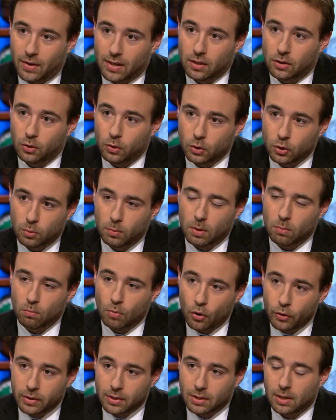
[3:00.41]
that it used to be
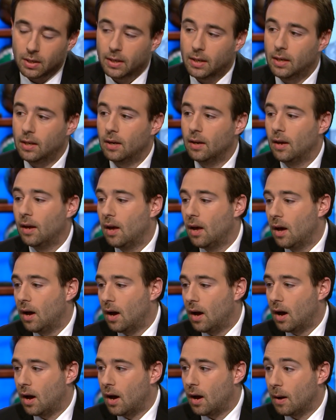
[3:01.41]
mostly
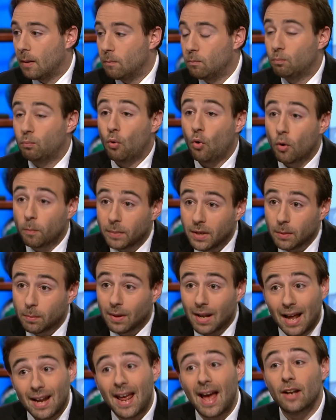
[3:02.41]
uh, poor
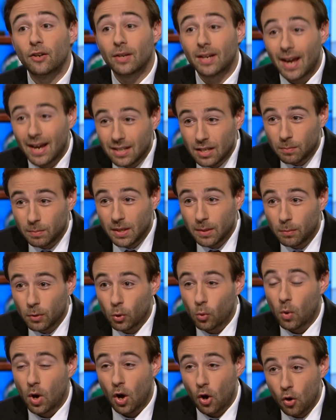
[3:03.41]
people, uneducated people
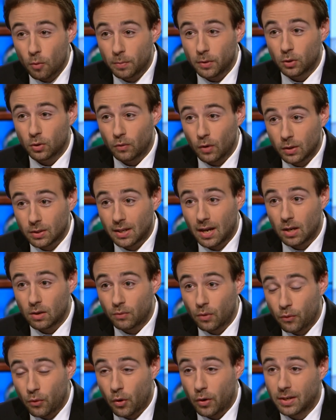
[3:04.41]
who were open to those kind of
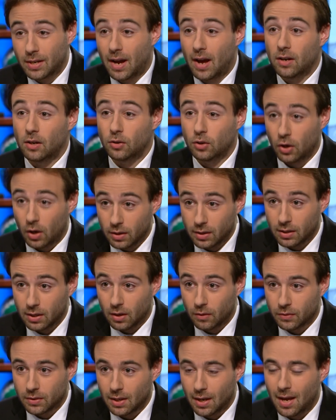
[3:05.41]
authoritarian
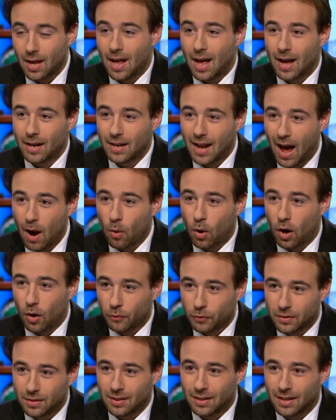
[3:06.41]
alternatives, and now
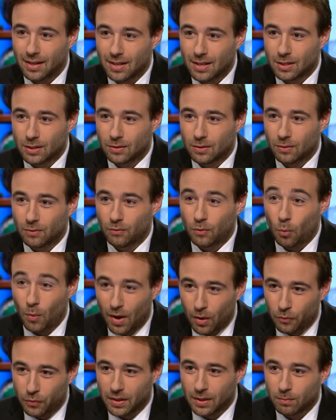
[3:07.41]
often it is the
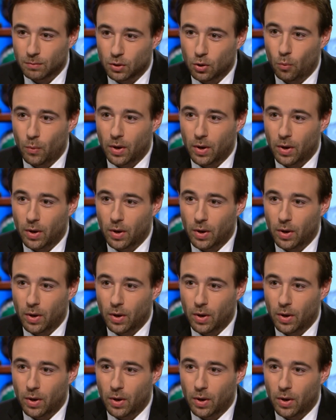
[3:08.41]
wealthy. So